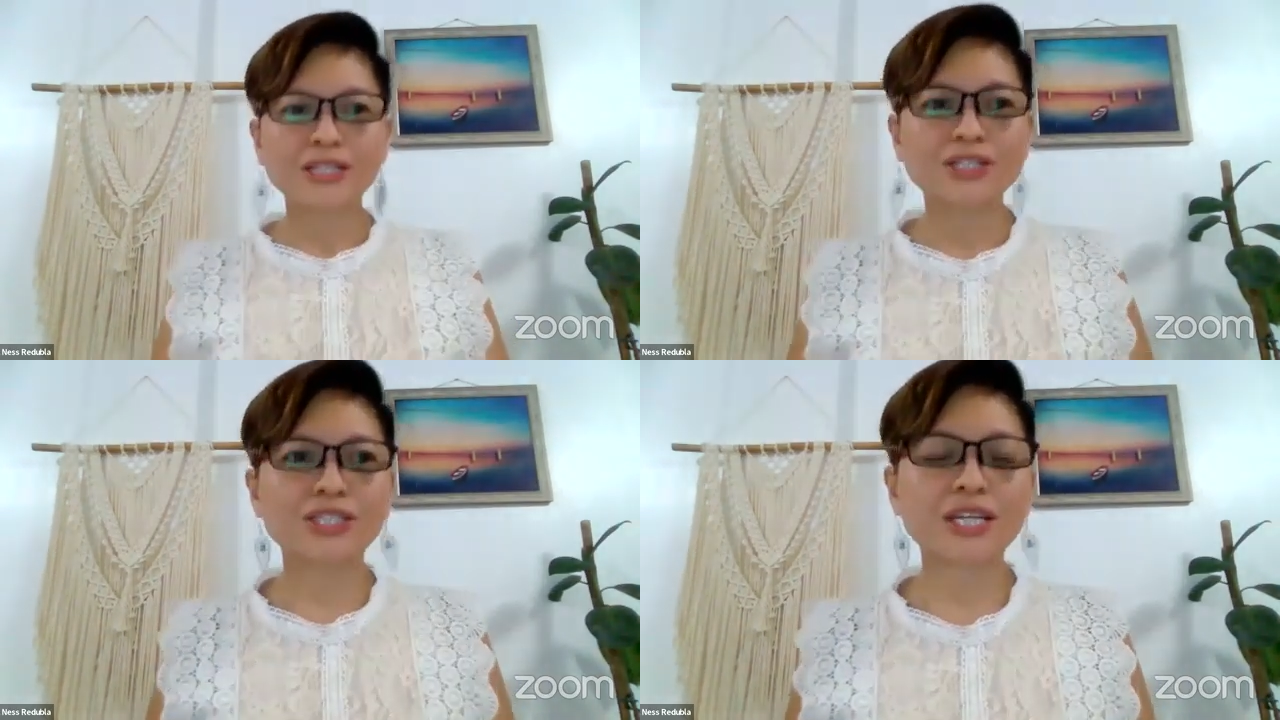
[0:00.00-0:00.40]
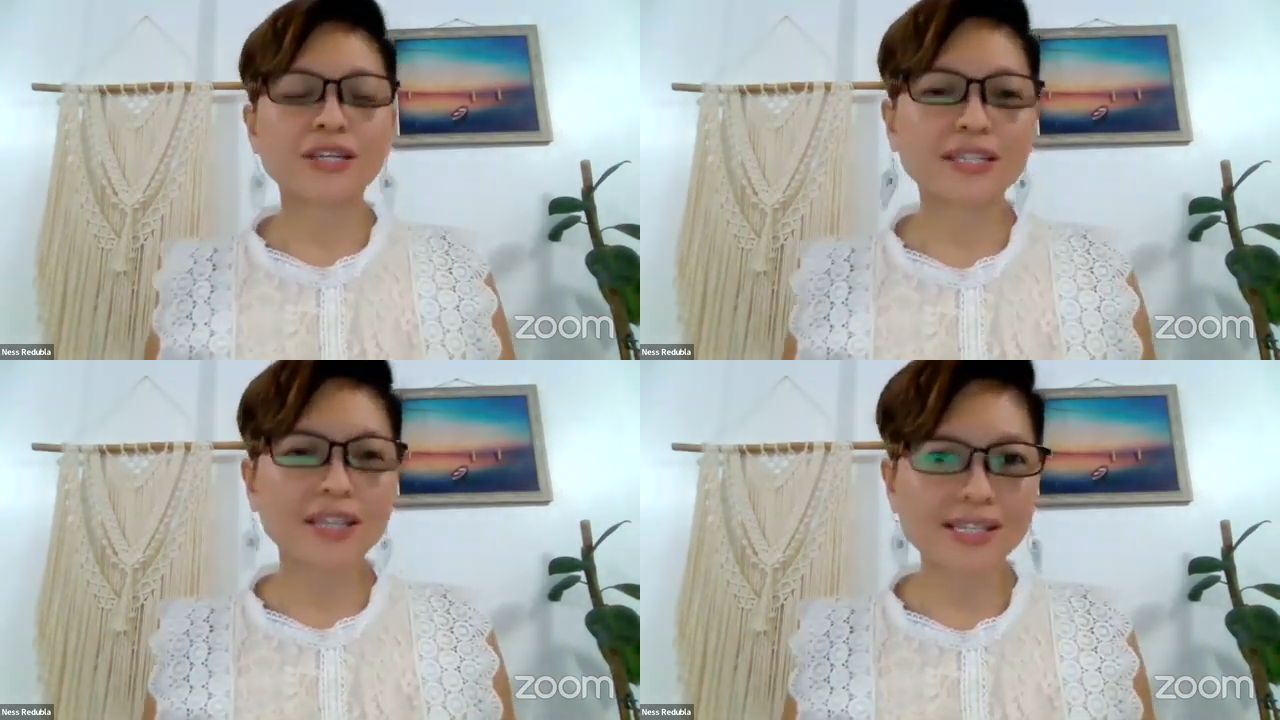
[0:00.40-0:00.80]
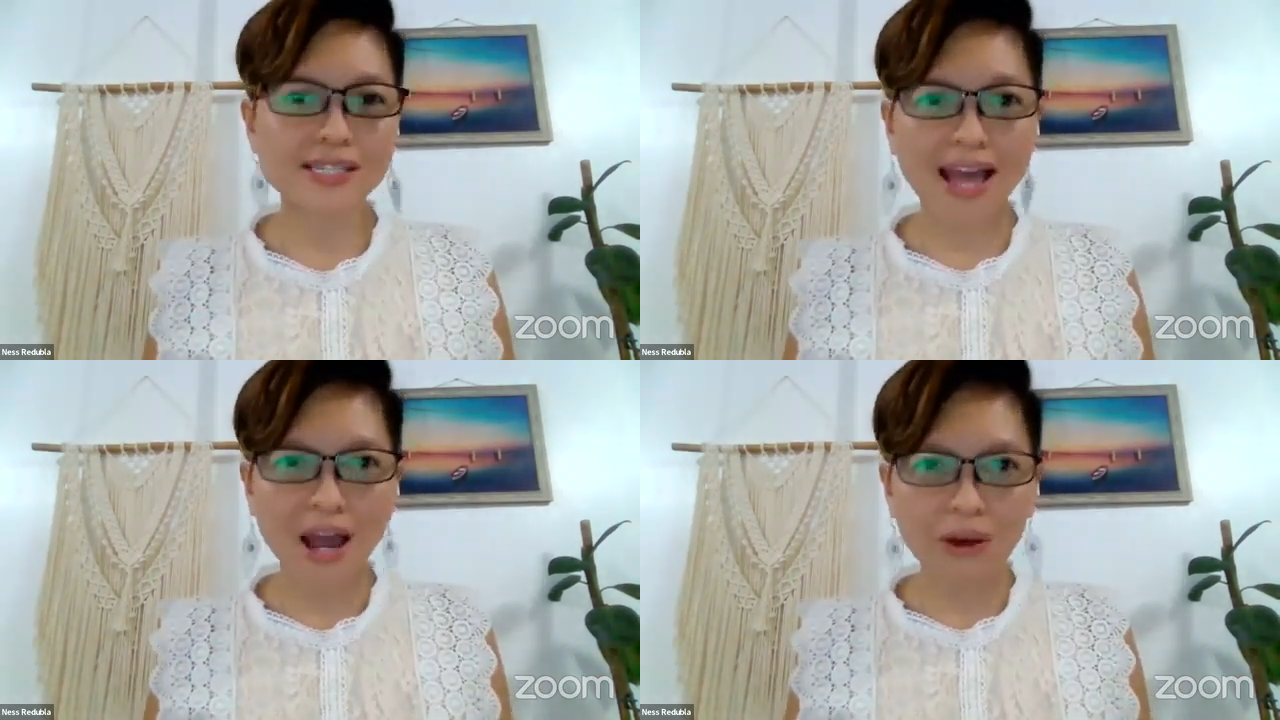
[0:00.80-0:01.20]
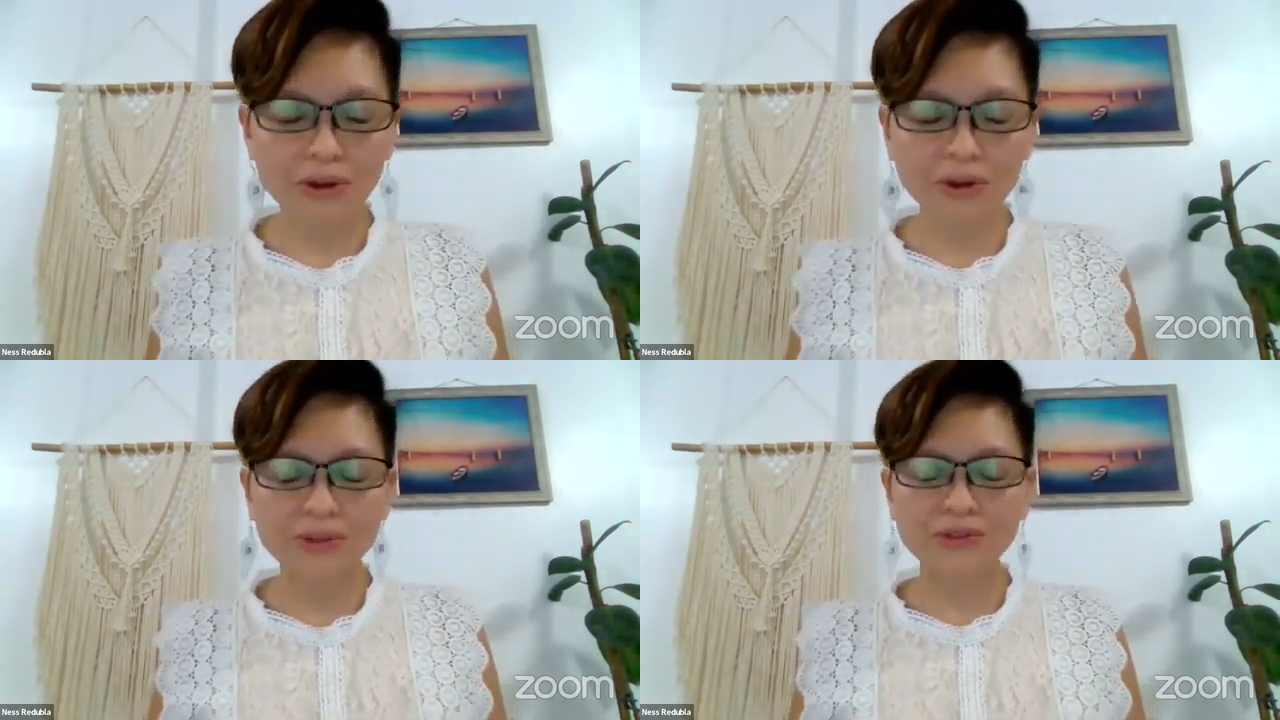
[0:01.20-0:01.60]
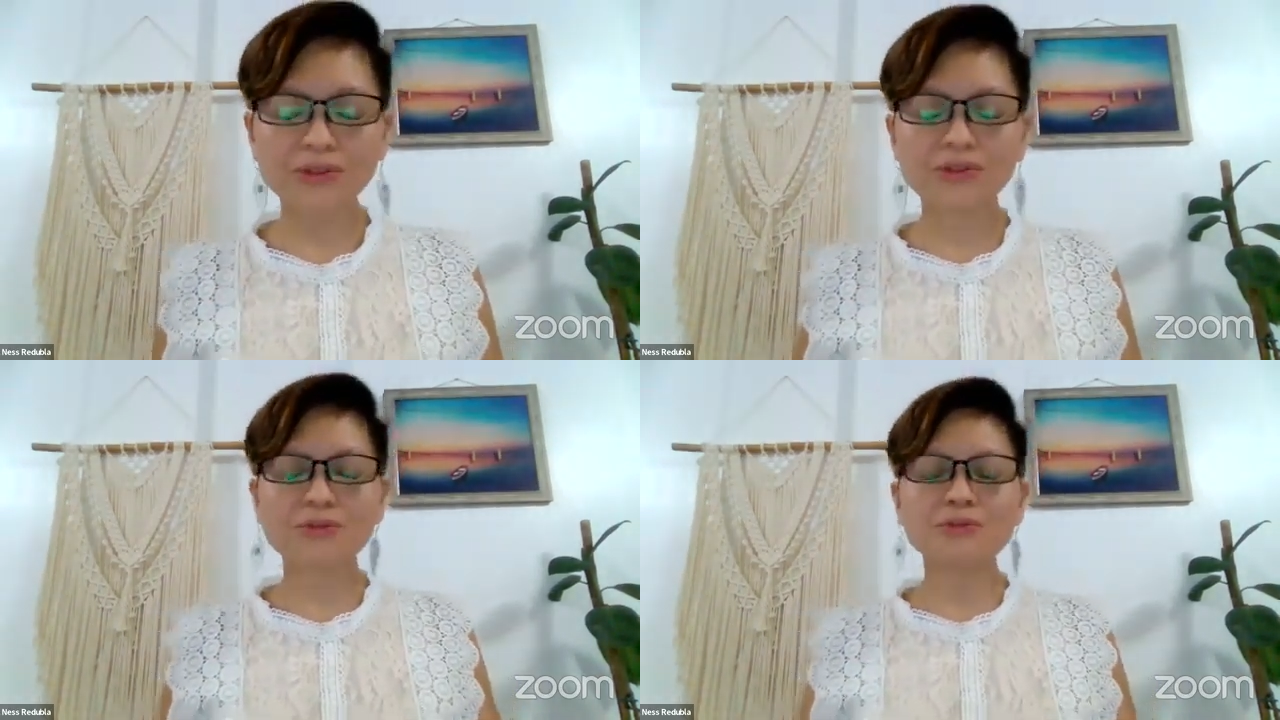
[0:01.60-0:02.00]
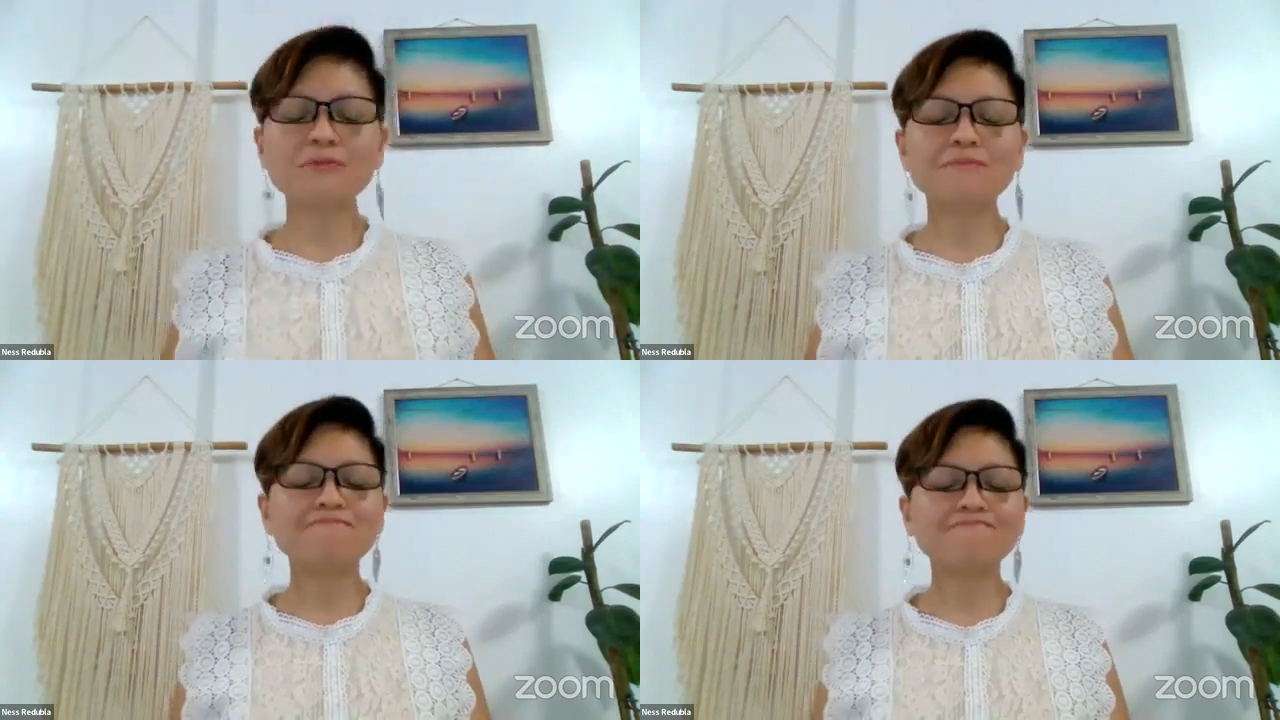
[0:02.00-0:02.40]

to share the next hour with you.